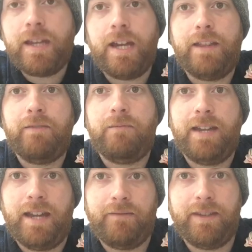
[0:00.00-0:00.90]
And then we
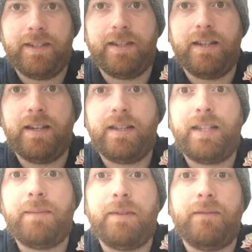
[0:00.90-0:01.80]
have his
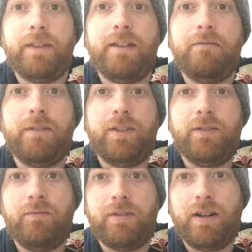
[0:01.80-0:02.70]
Stomping Feet, which
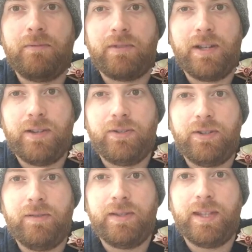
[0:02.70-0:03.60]
we're all pretty used
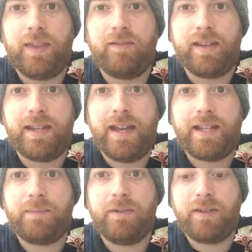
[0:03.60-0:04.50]
to. It's the 3
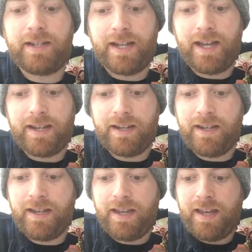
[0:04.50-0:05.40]
attacks per attack.
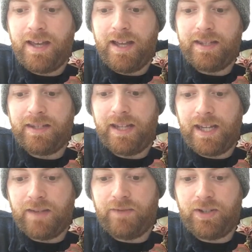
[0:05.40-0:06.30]
It's
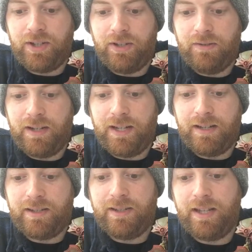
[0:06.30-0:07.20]
negative 2 and it
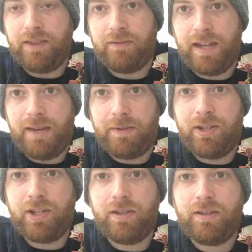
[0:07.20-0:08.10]
does D3
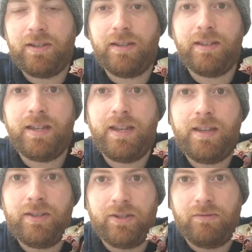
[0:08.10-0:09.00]
damage.
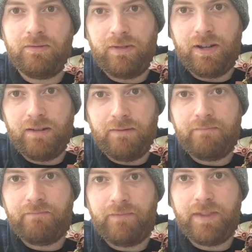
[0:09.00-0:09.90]
So,
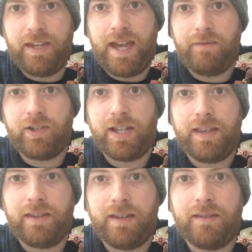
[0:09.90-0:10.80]
the average
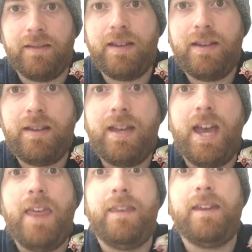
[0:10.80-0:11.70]
knight thing.
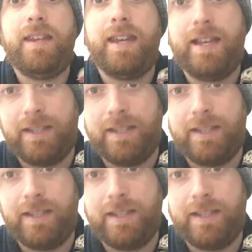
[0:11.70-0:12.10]
And then he has